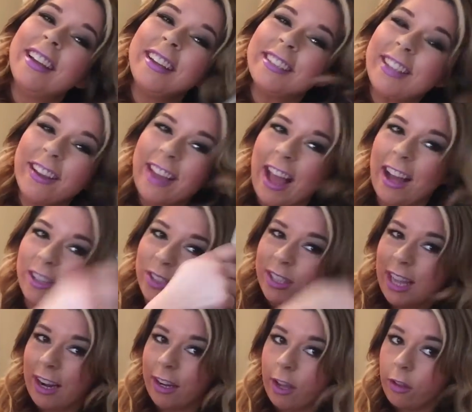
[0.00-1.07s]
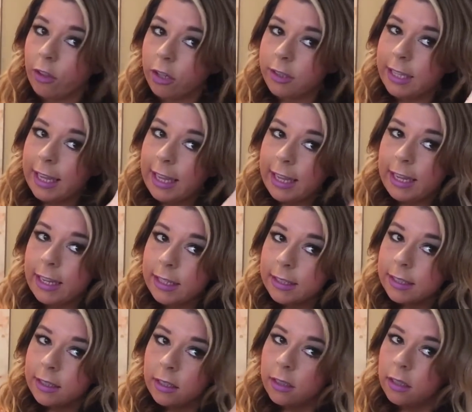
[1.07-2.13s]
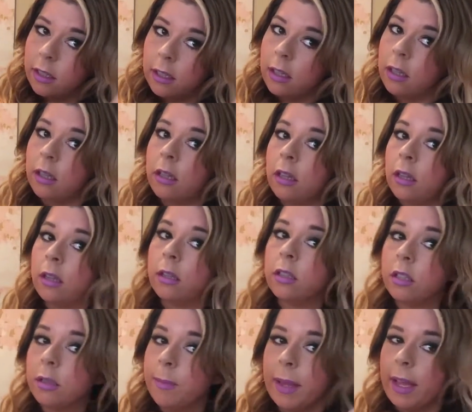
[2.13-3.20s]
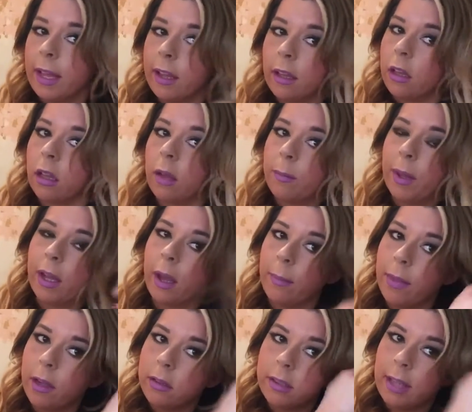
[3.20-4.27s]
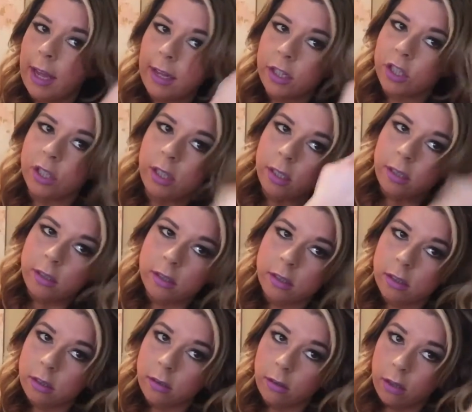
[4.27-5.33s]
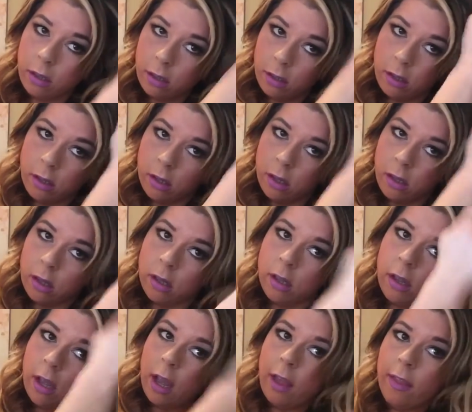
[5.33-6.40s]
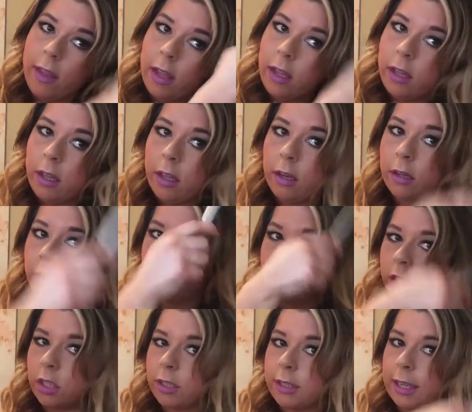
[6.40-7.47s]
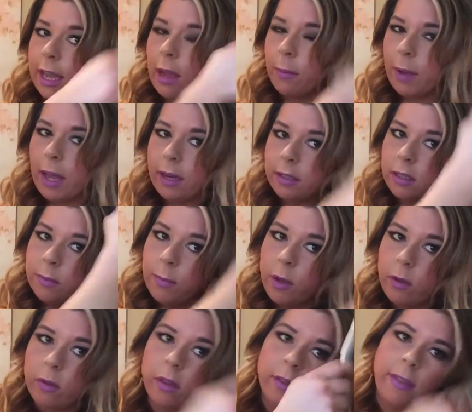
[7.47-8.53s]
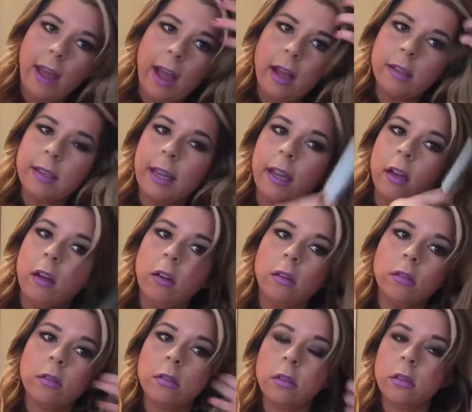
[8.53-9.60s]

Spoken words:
So, yeah, I'll just kind of go through tease, just pick up those sections. And then just see how I'm kind of smoothing that down.